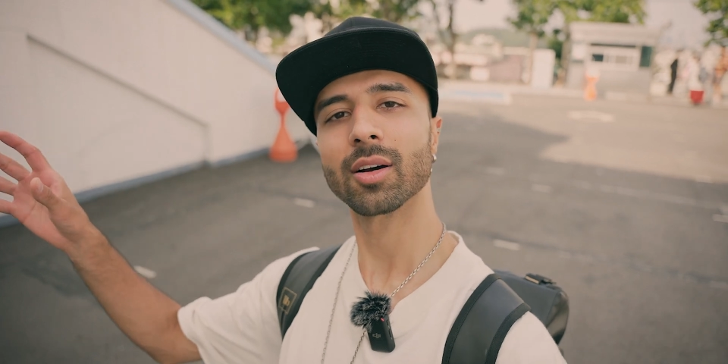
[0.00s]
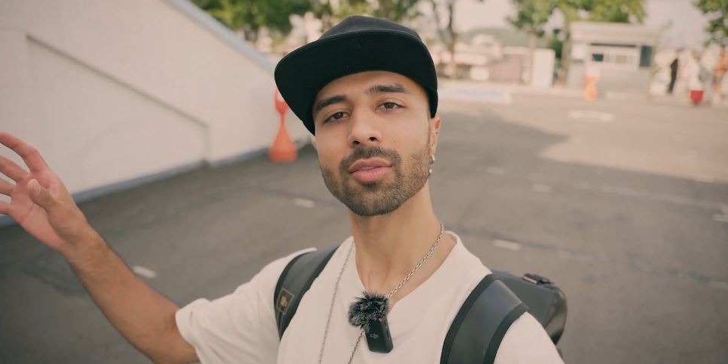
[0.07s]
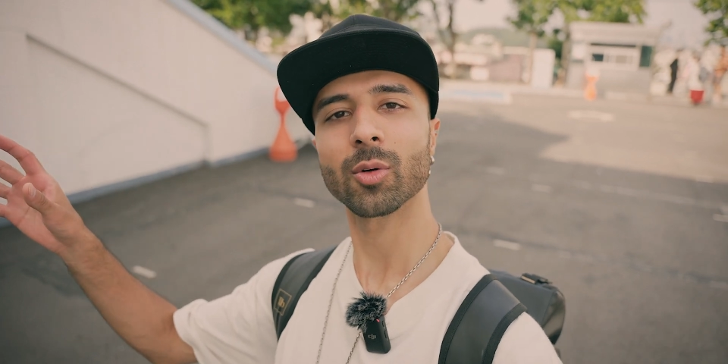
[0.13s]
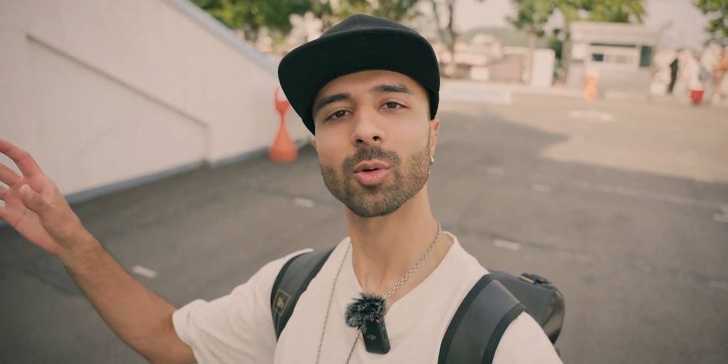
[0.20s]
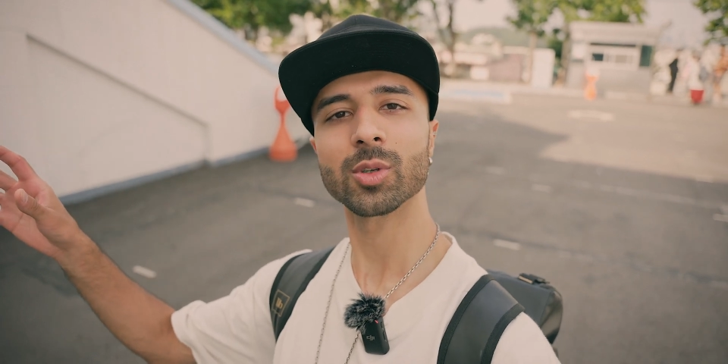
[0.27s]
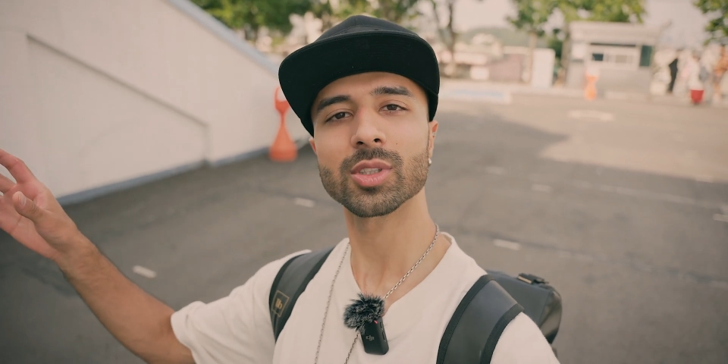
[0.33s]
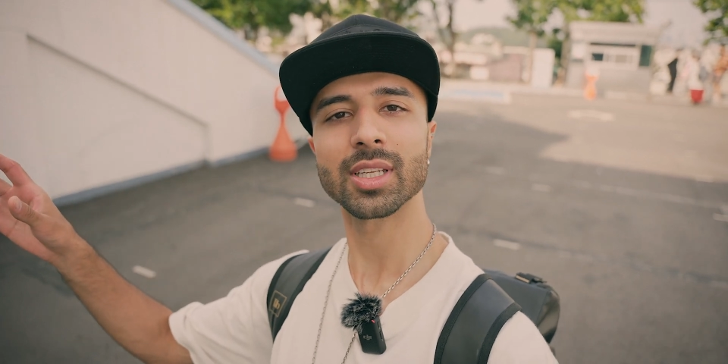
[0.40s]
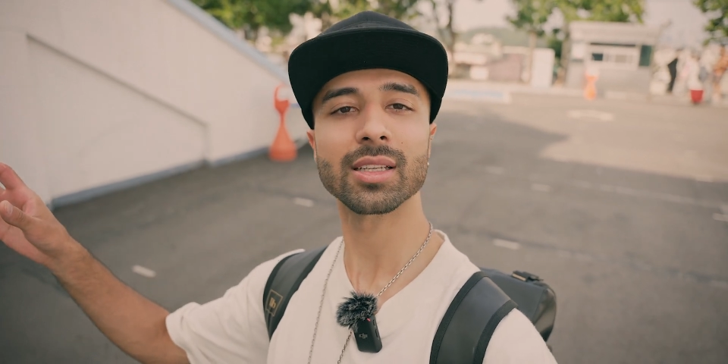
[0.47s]
of
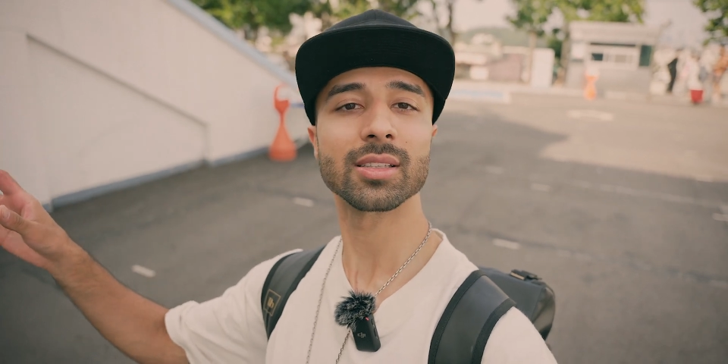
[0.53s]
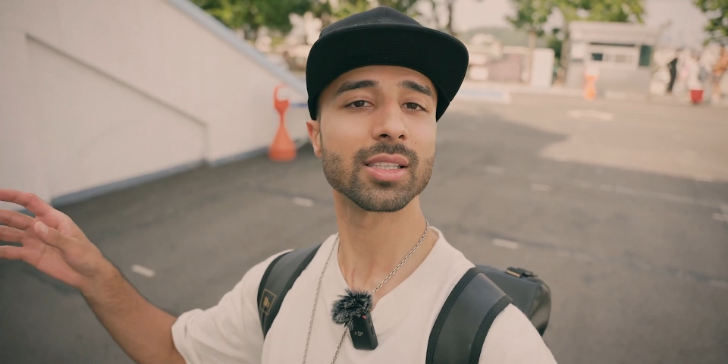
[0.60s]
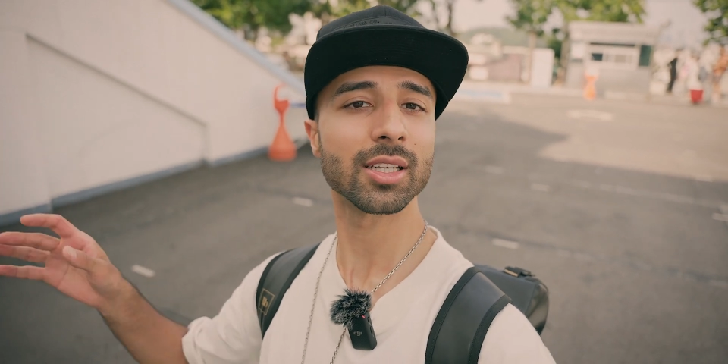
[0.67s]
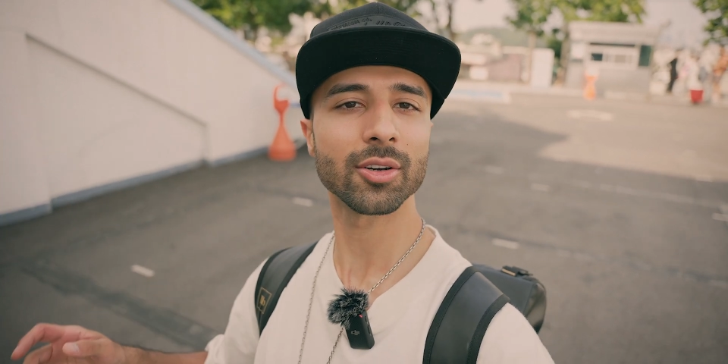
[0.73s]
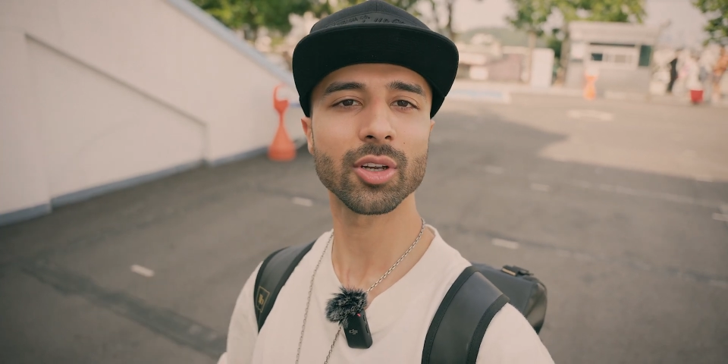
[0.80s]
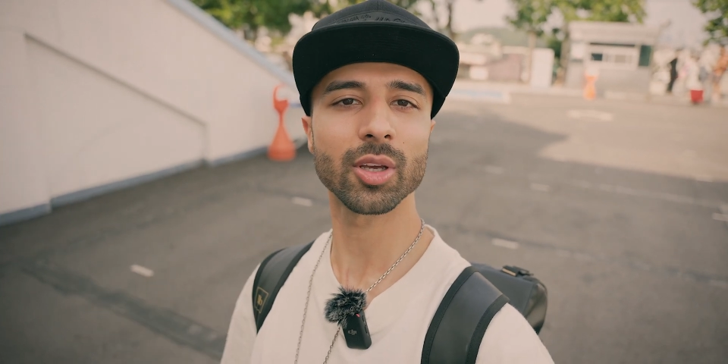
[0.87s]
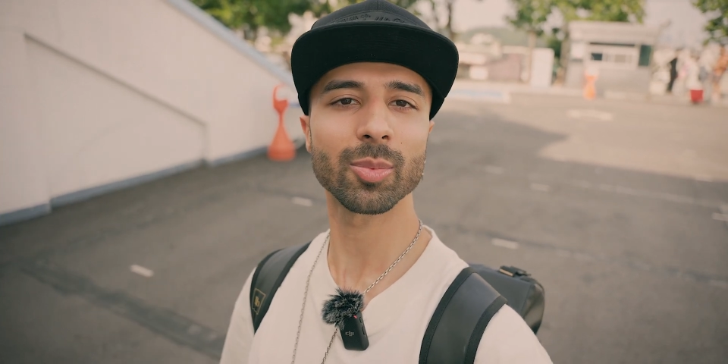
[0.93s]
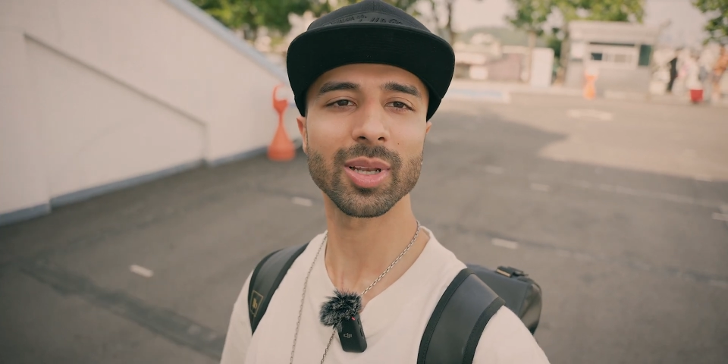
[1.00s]
course, the
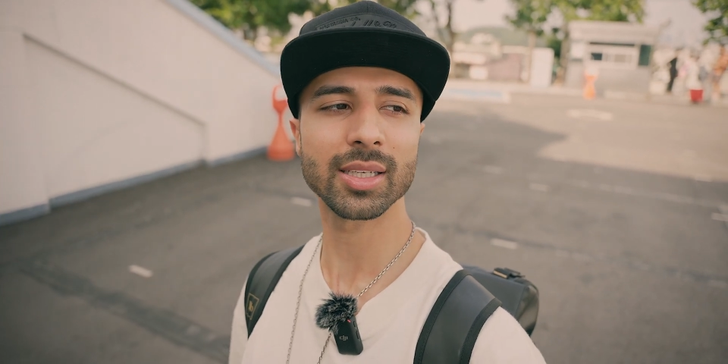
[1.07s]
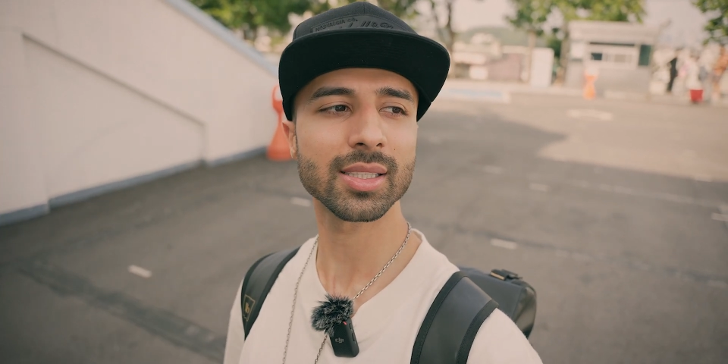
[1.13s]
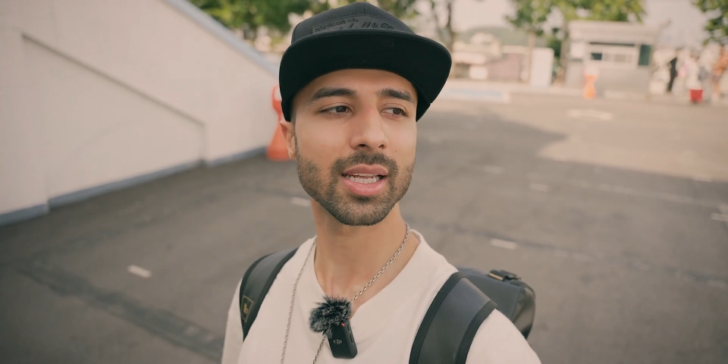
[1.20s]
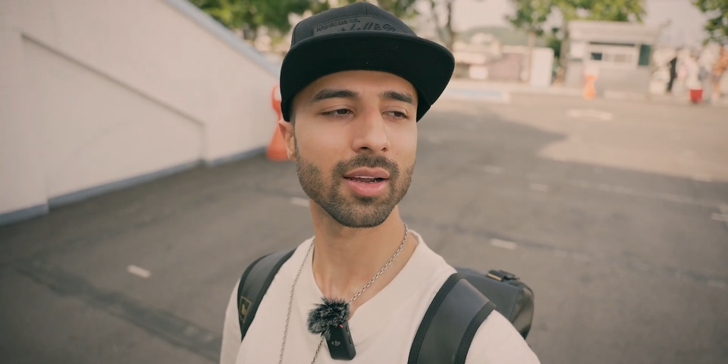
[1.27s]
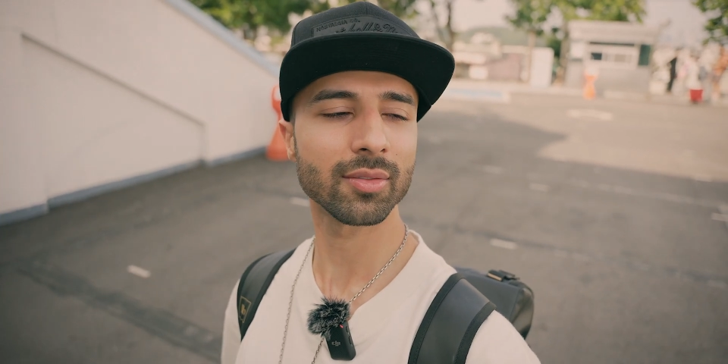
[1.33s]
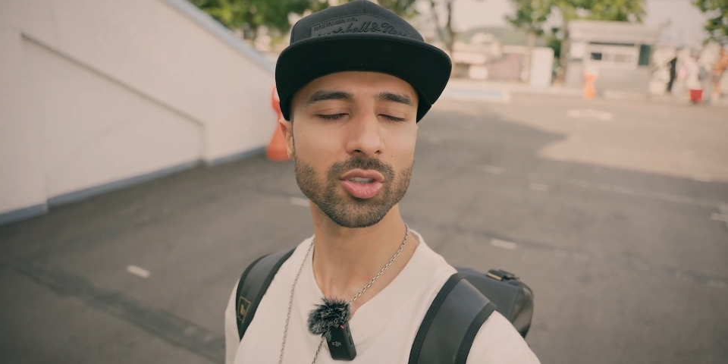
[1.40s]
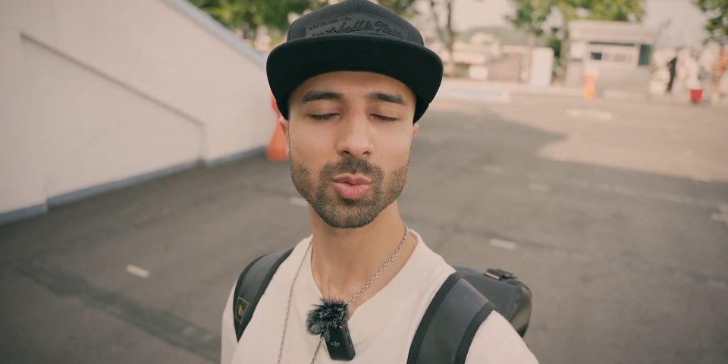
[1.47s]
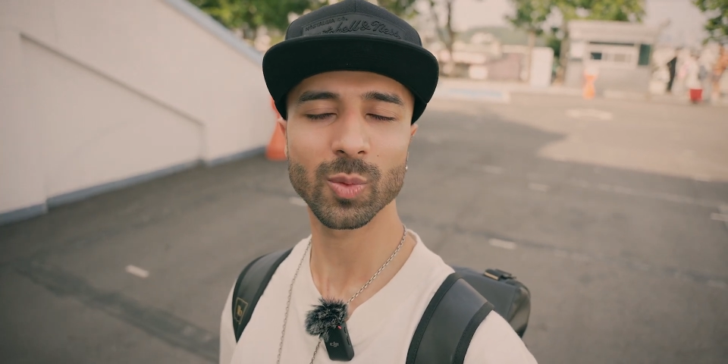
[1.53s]
interior place that
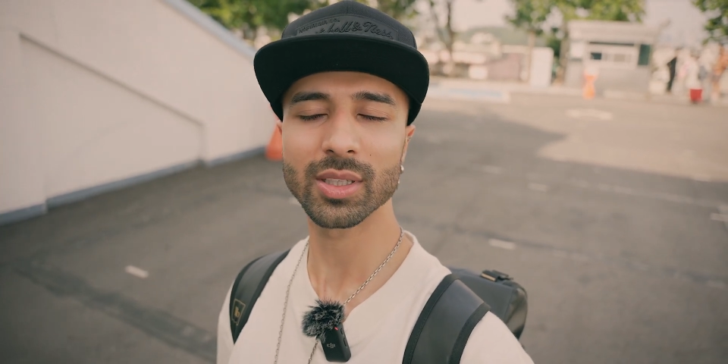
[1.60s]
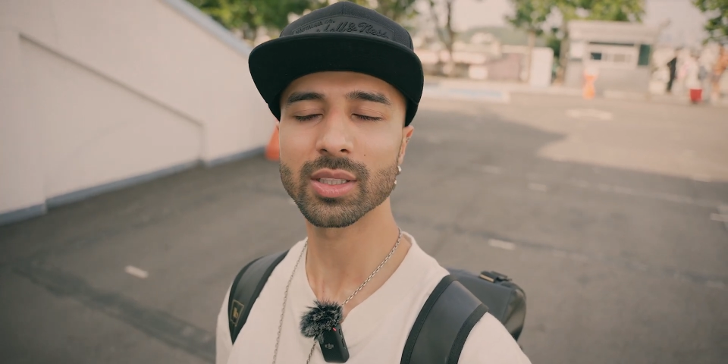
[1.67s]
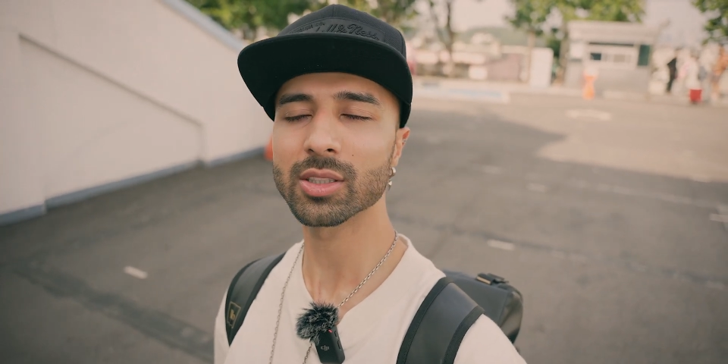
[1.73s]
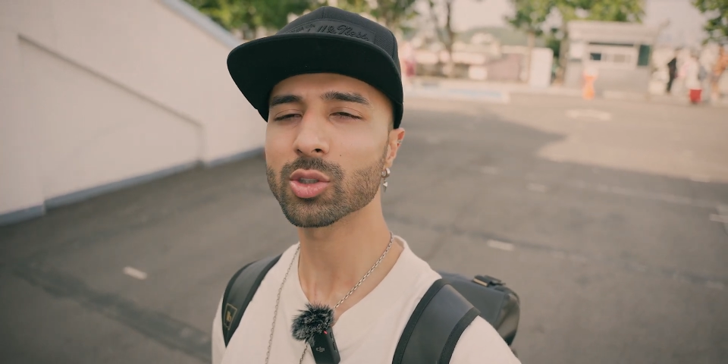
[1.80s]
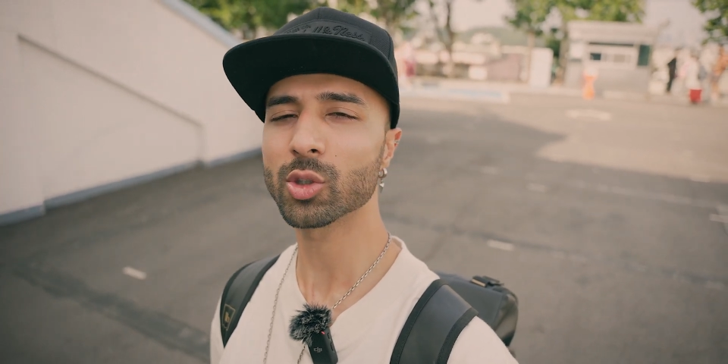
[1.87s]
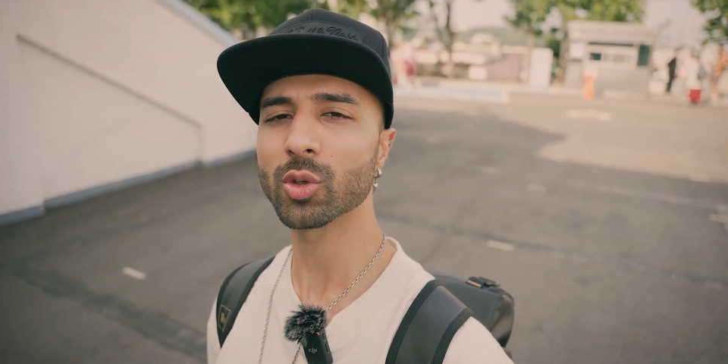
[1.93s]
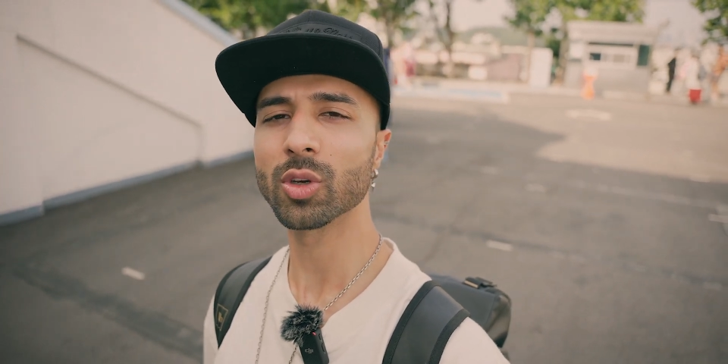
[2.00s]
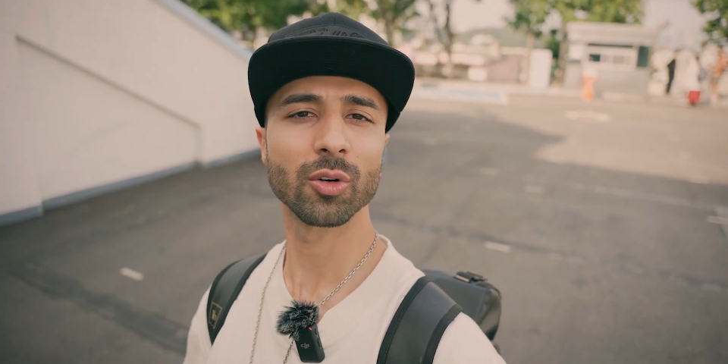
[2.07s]
I've just went
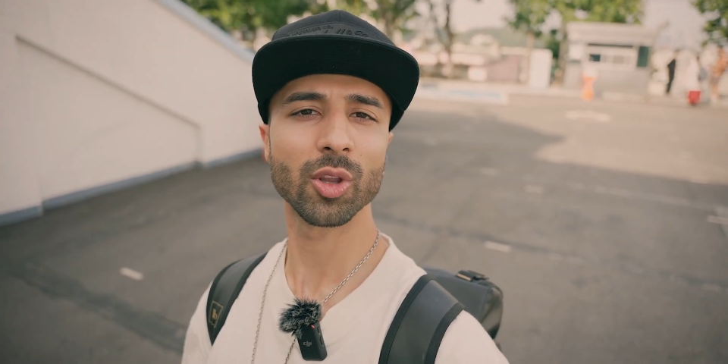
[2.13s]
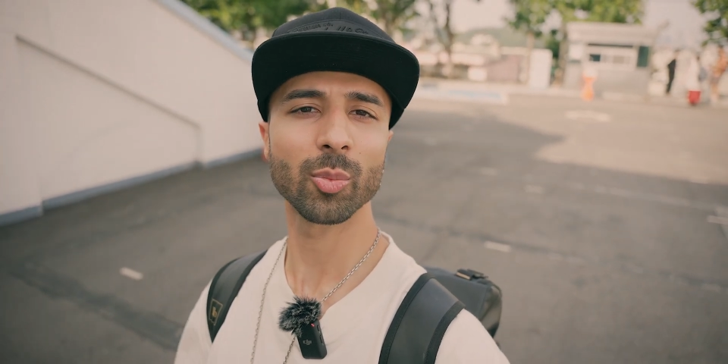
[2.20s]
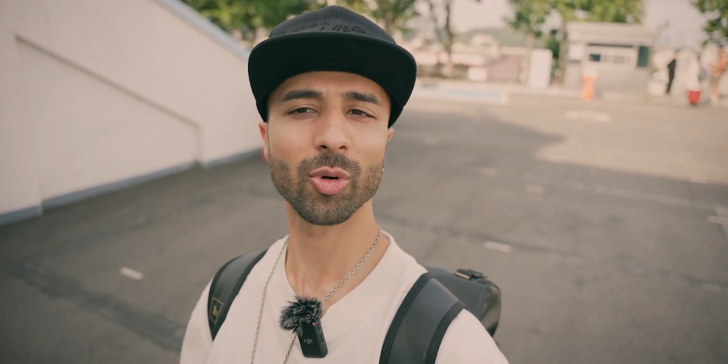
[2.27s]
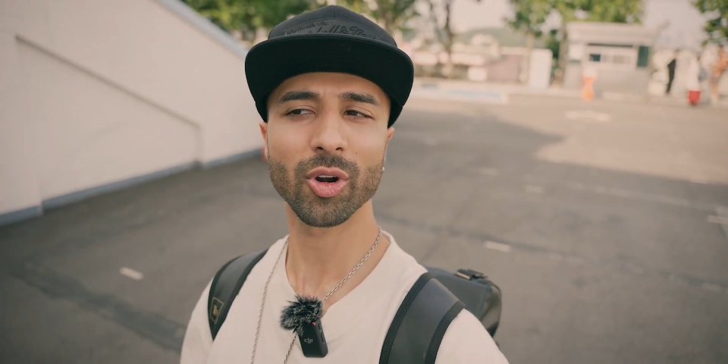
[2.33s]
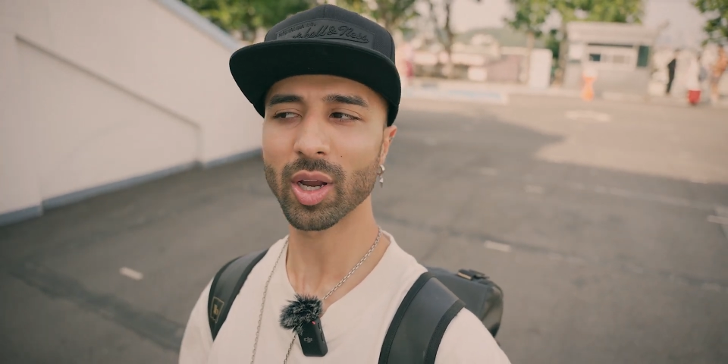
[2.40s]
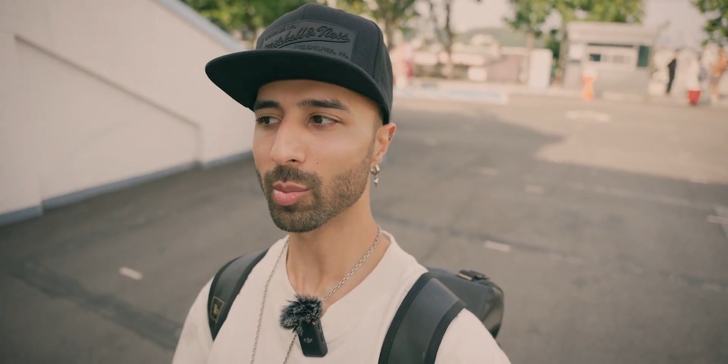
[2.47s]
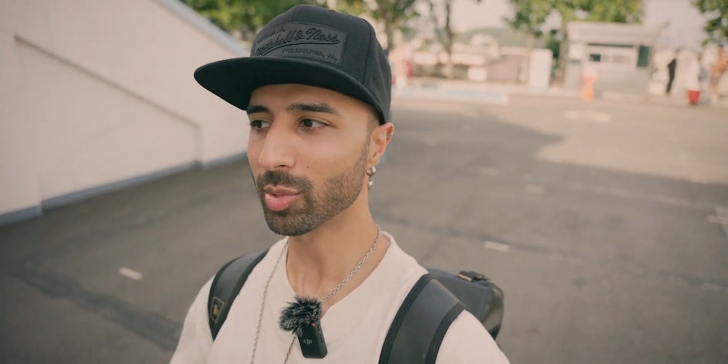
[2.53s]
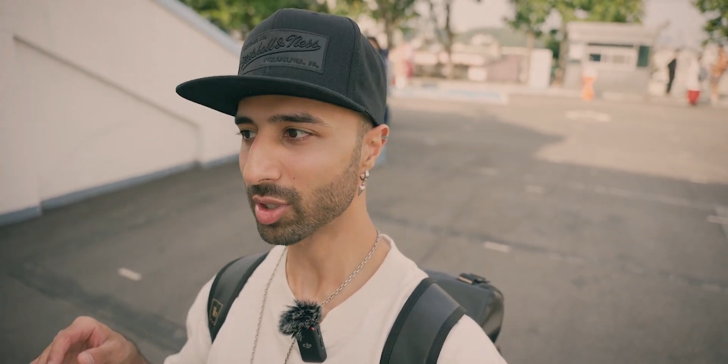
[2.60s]
into for the praying,